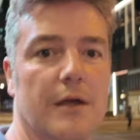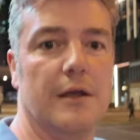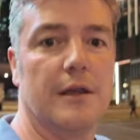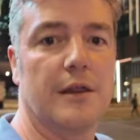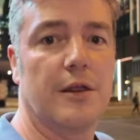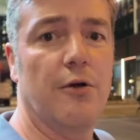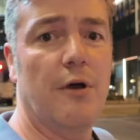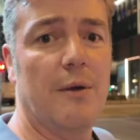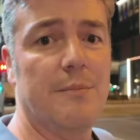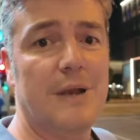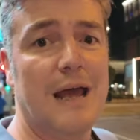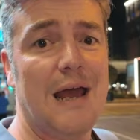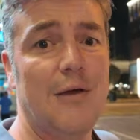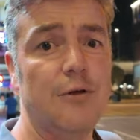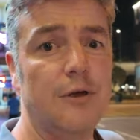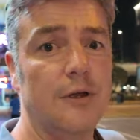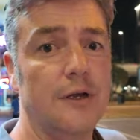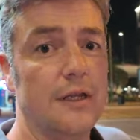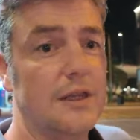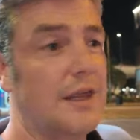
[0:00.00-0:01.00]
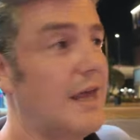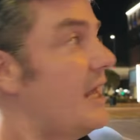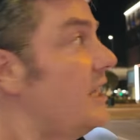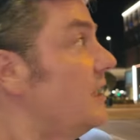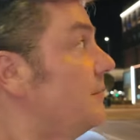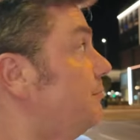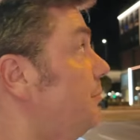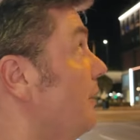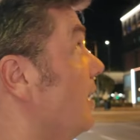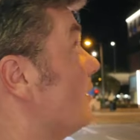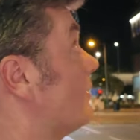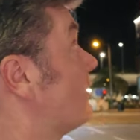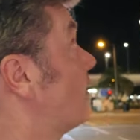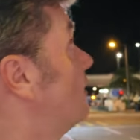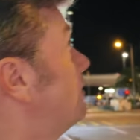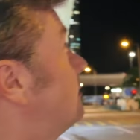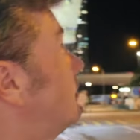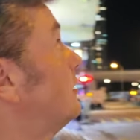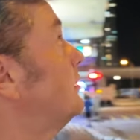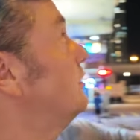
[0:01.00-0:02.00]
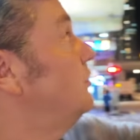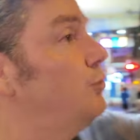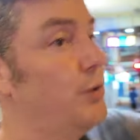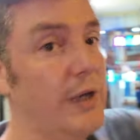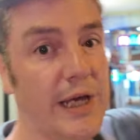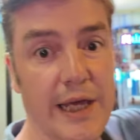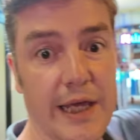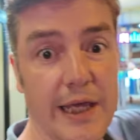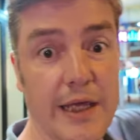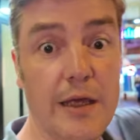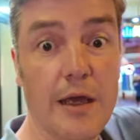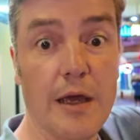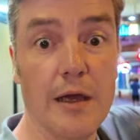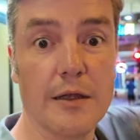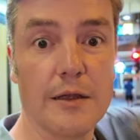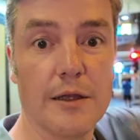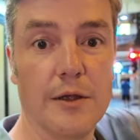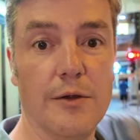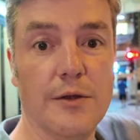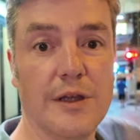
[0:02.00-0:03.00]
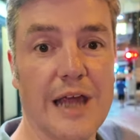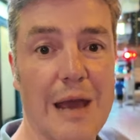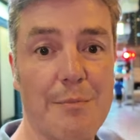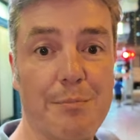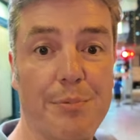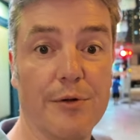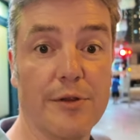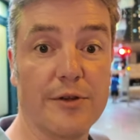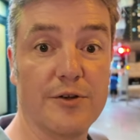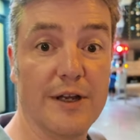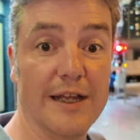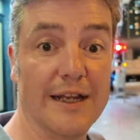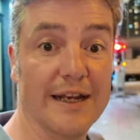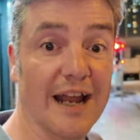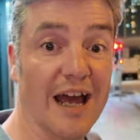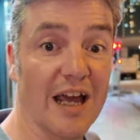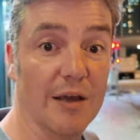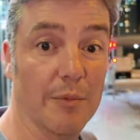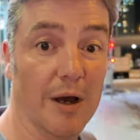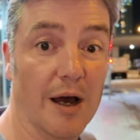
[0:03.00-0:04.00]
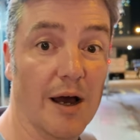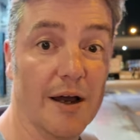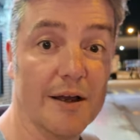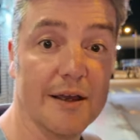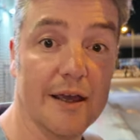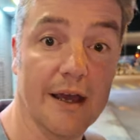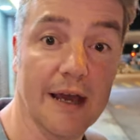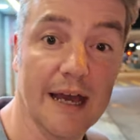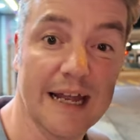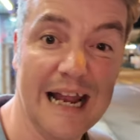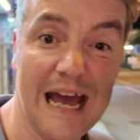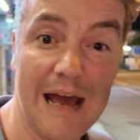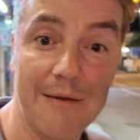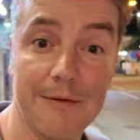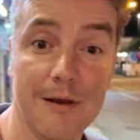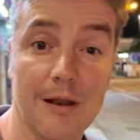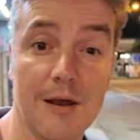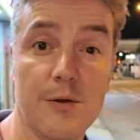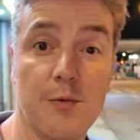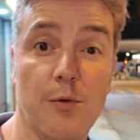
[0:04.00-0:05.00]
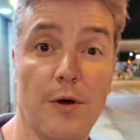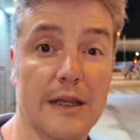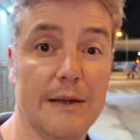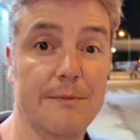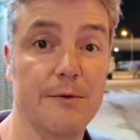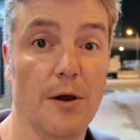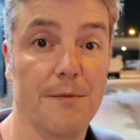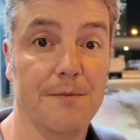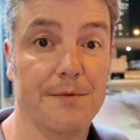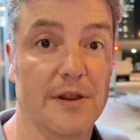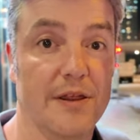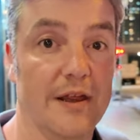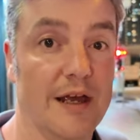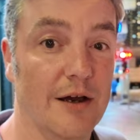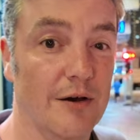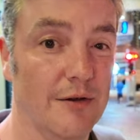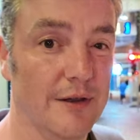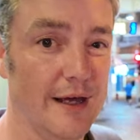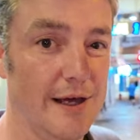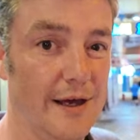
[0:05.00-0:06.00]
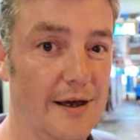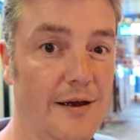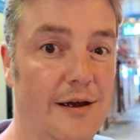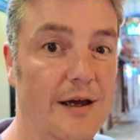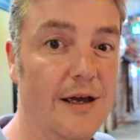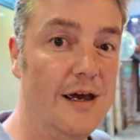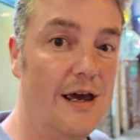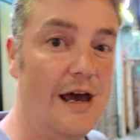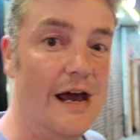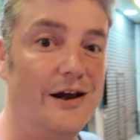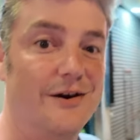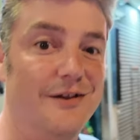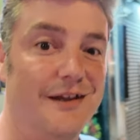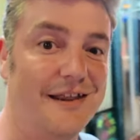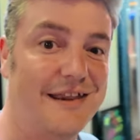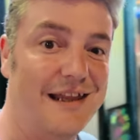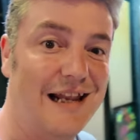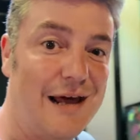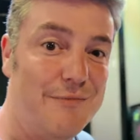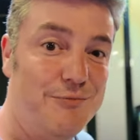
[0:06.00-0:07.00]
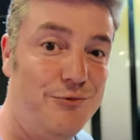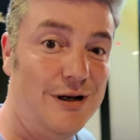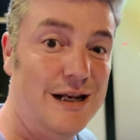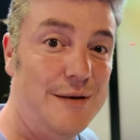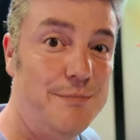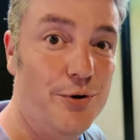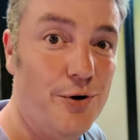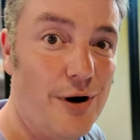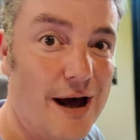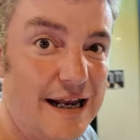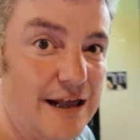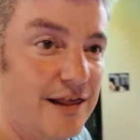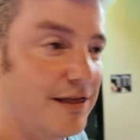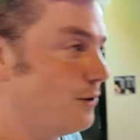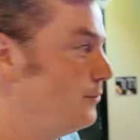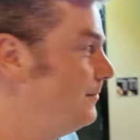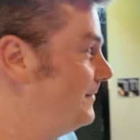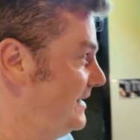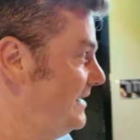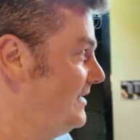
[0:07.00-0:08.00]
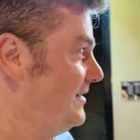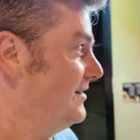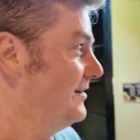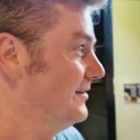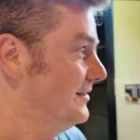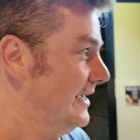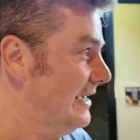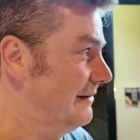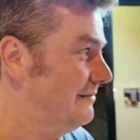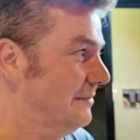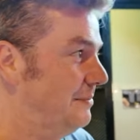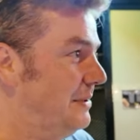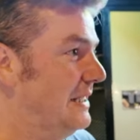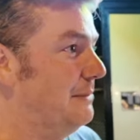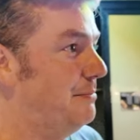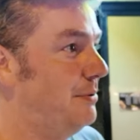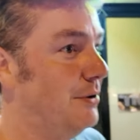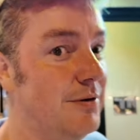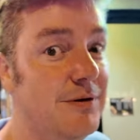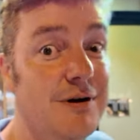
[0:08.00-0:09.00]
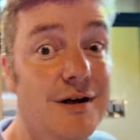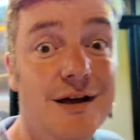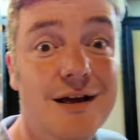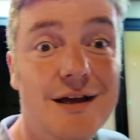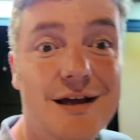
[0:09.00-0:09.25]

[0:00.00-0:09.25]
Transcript: So I'm now going to take bus 2E to Temple Street Night Market and have a look what they've got for sale there. Because I still haven't really bought any souvenirs yet for people.